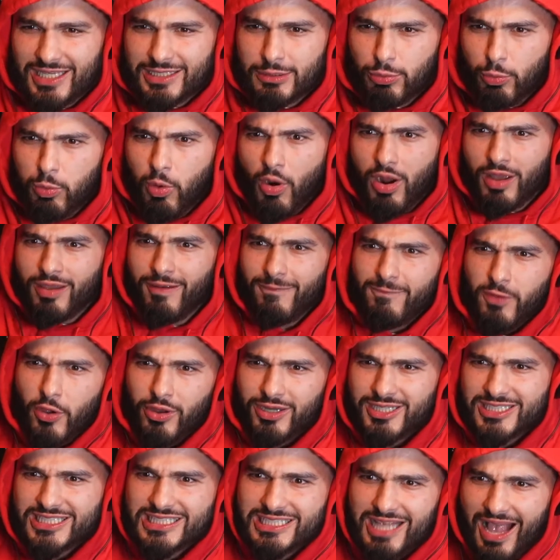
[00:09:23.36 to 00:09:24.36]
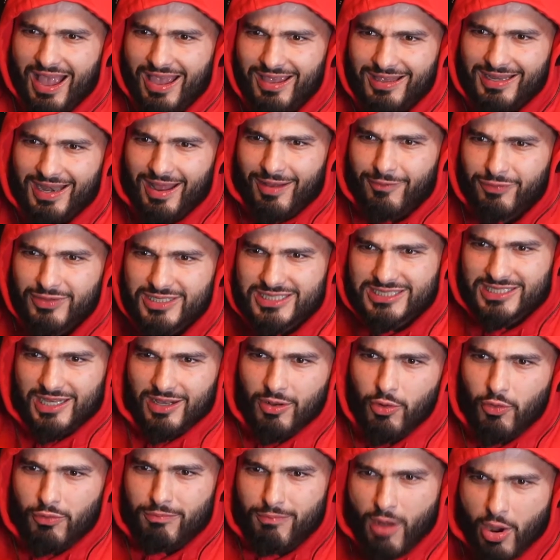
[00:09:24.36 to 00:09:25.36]
What? If you're excited every
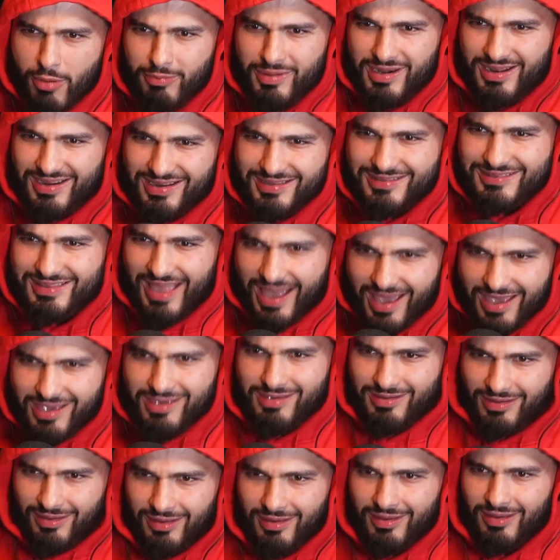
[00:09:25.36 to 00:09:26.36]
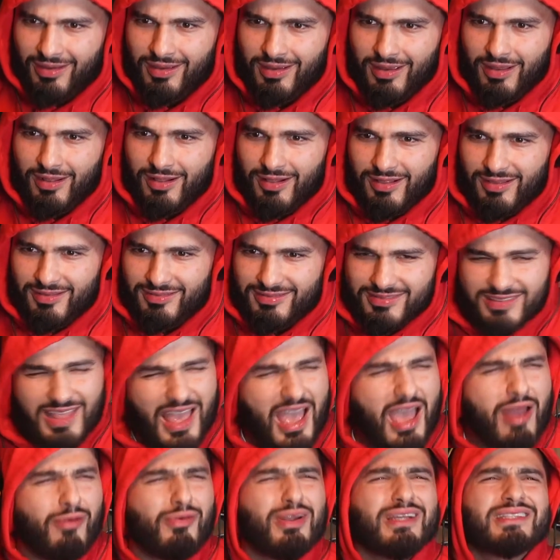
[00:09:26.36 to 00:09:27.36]
single moment of the day?
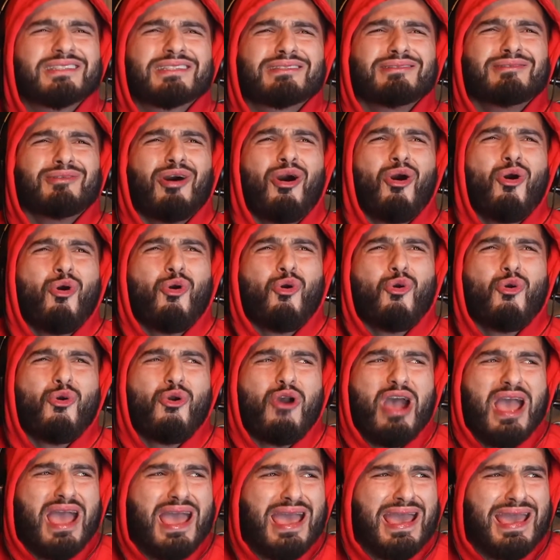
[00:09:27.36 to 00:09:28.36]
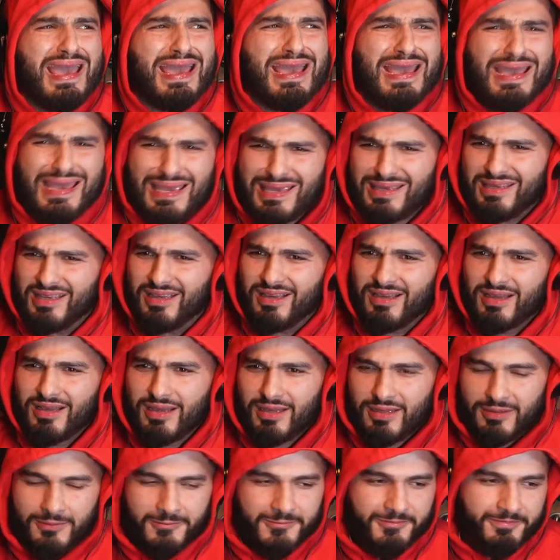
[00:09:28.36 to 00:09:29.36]
There is no way.
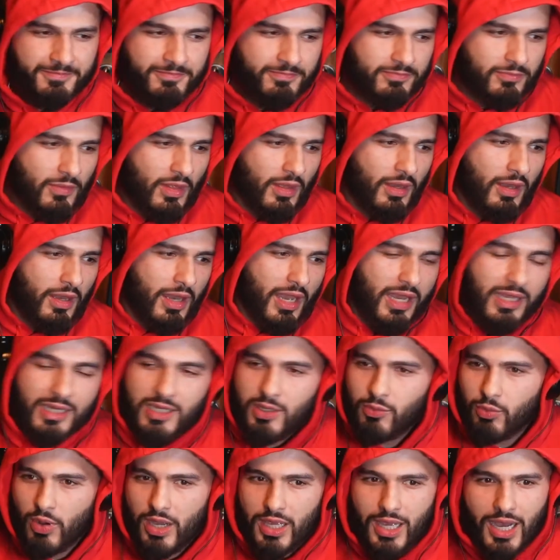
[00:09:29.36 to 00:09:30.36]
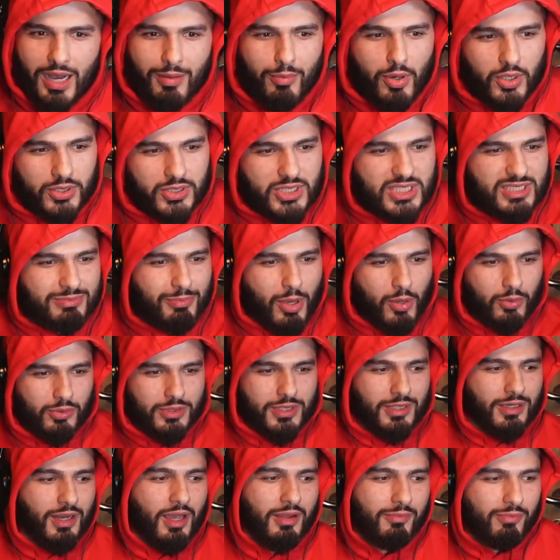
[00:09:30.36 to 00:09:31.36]
Anyway, I'm on smoke
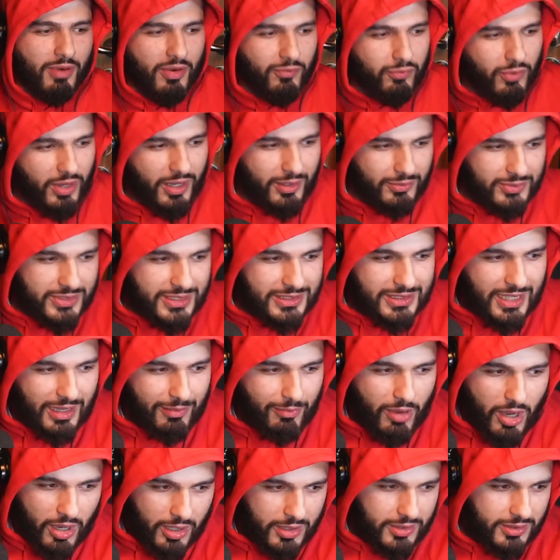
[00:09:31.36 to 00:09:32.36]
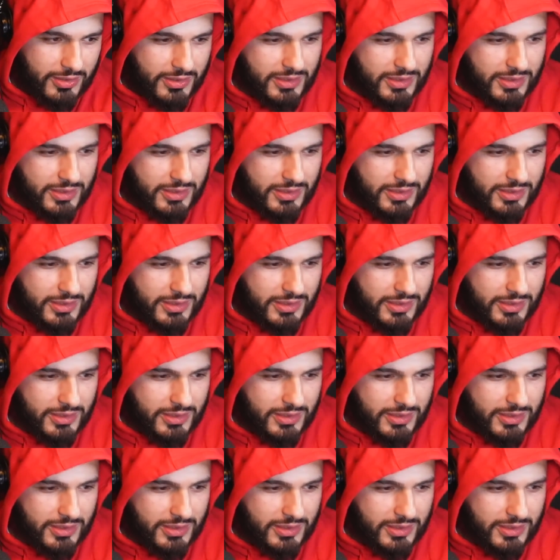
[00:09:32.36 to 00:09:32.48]
today, bruv. What else is there, Marcus?